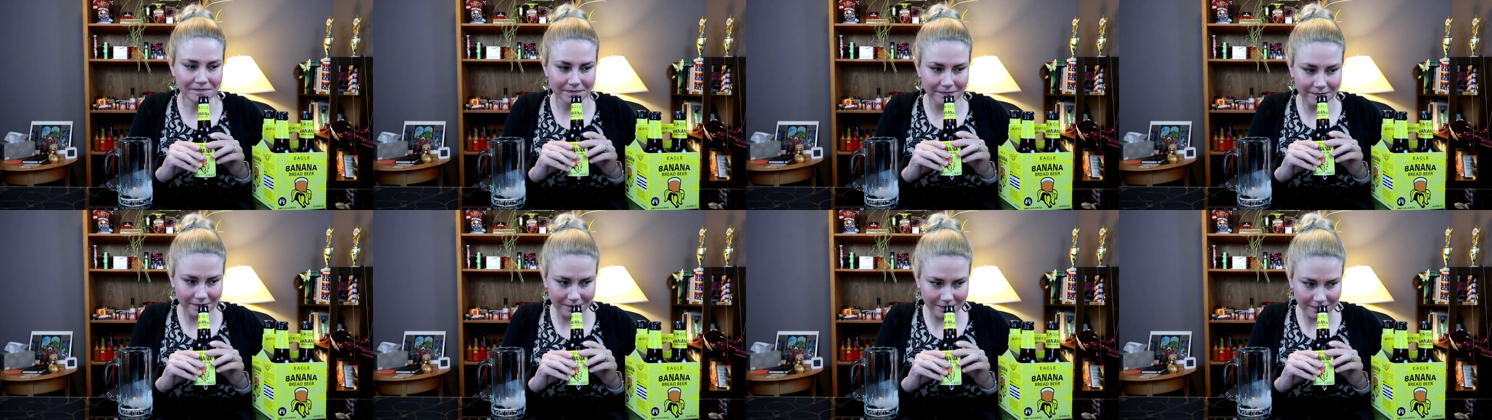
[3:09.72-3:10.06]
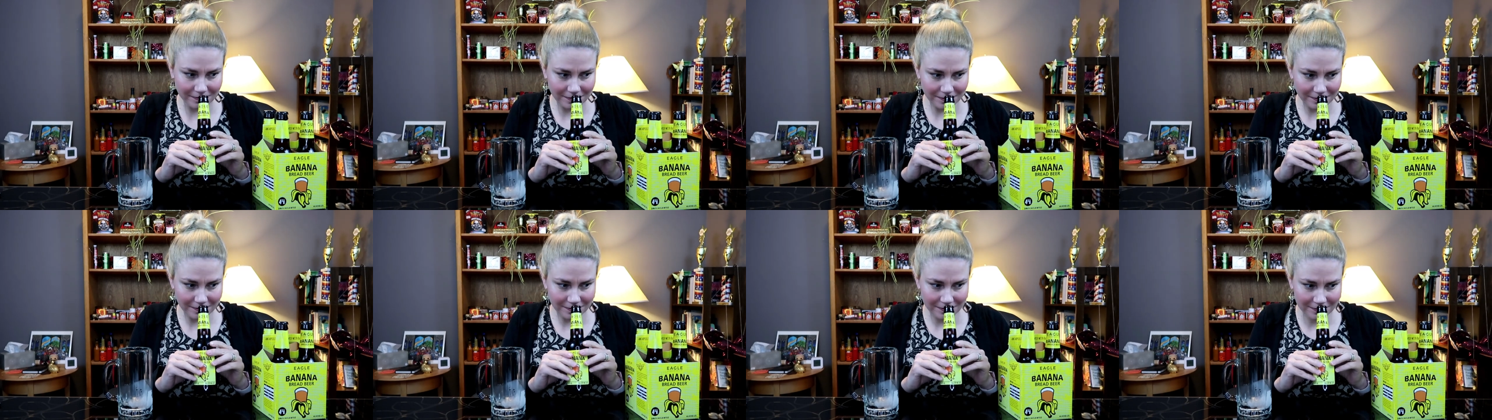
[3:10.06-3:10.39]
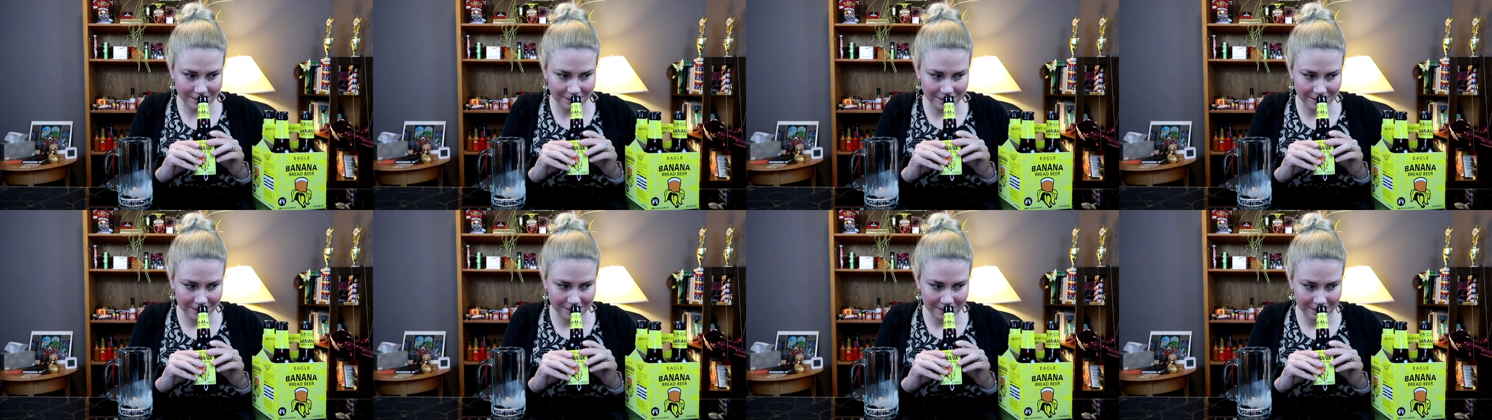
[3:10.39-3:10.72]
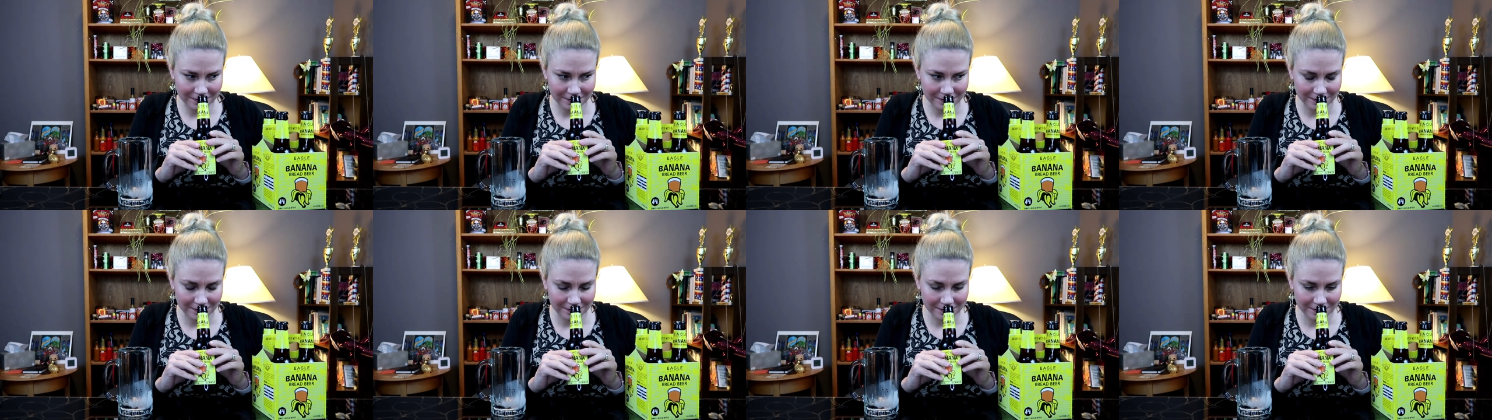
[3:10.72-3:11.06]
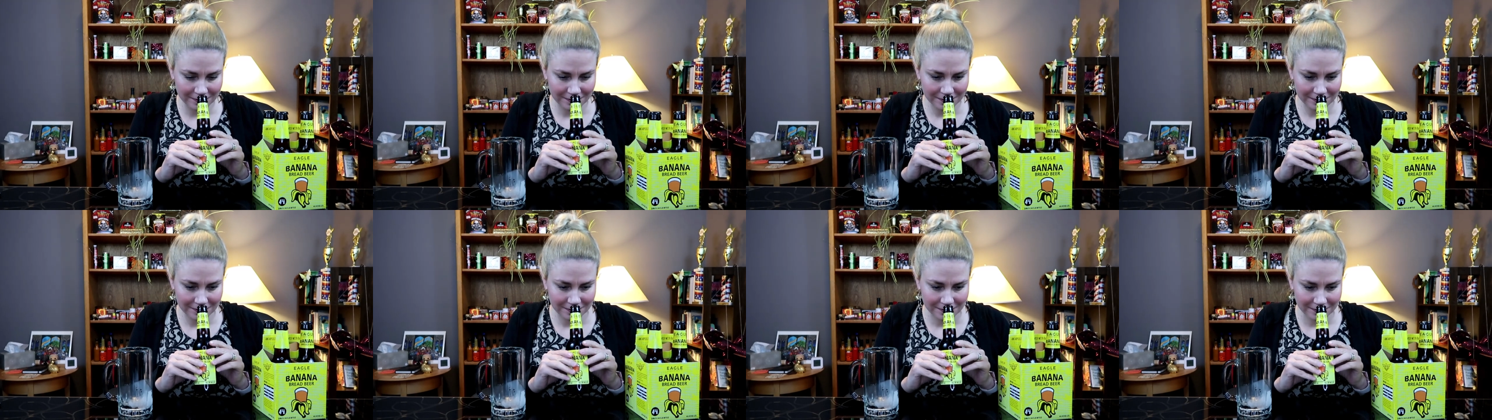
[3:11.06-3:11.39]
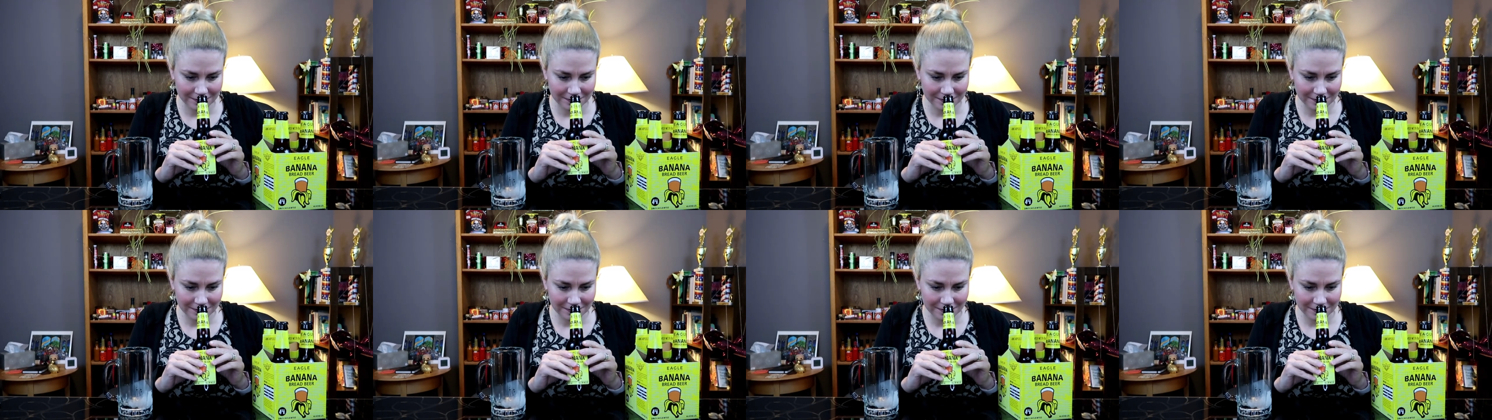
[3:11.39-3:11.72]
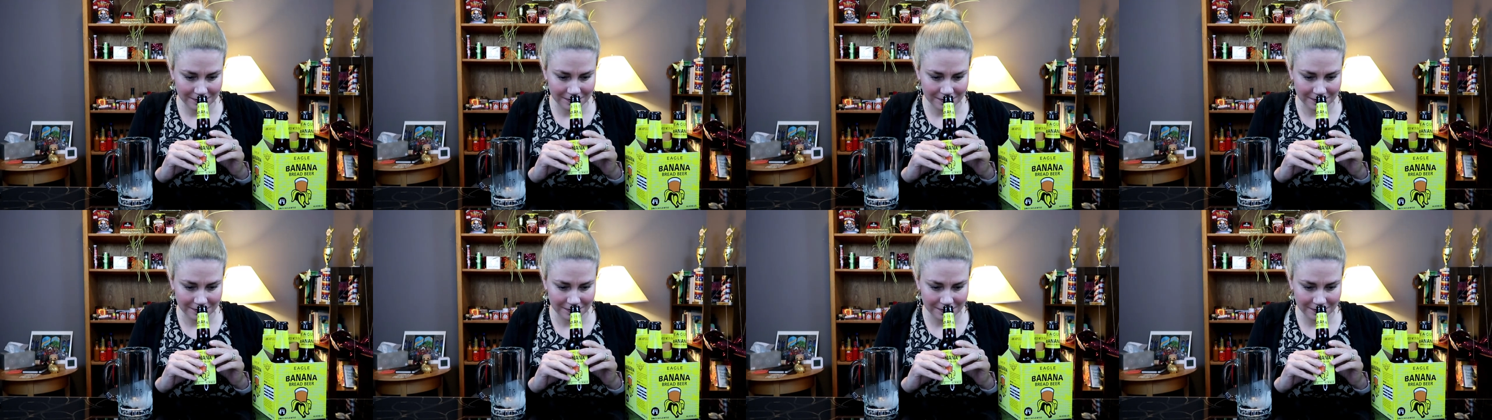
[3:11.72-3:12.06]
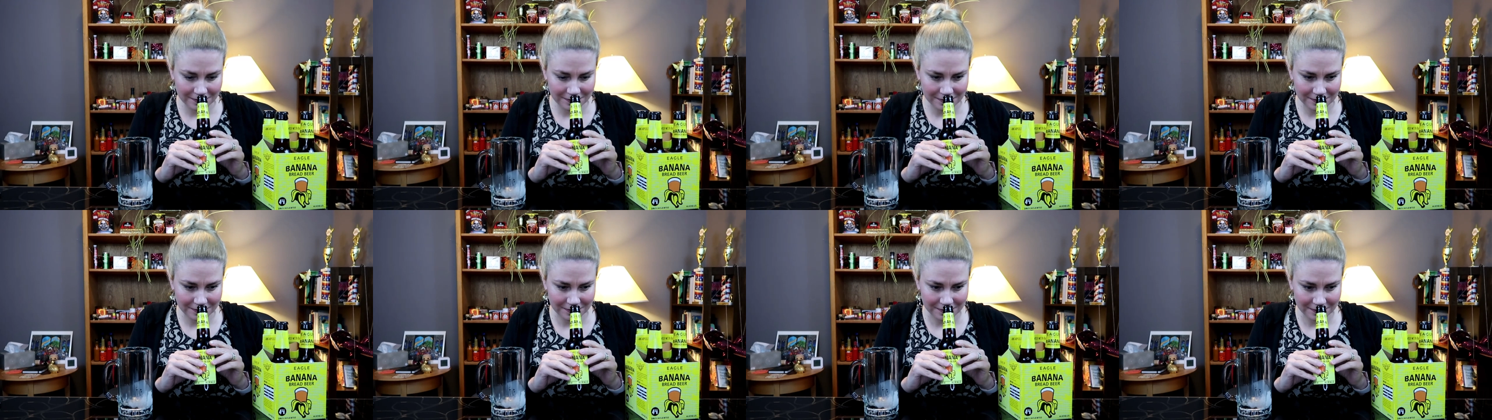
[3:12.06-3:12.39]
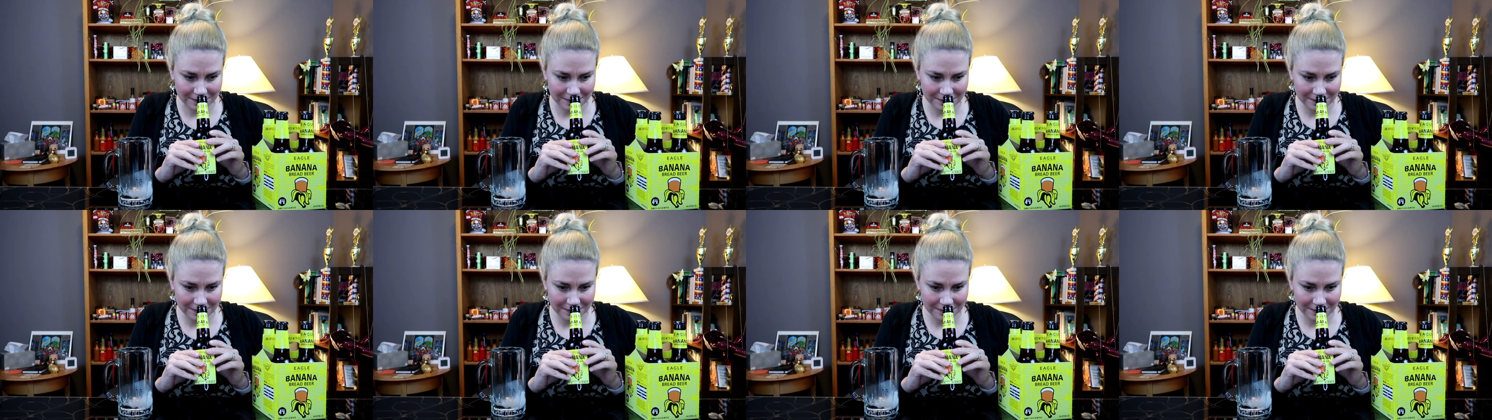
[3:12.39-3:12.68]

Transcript: Nothing is said.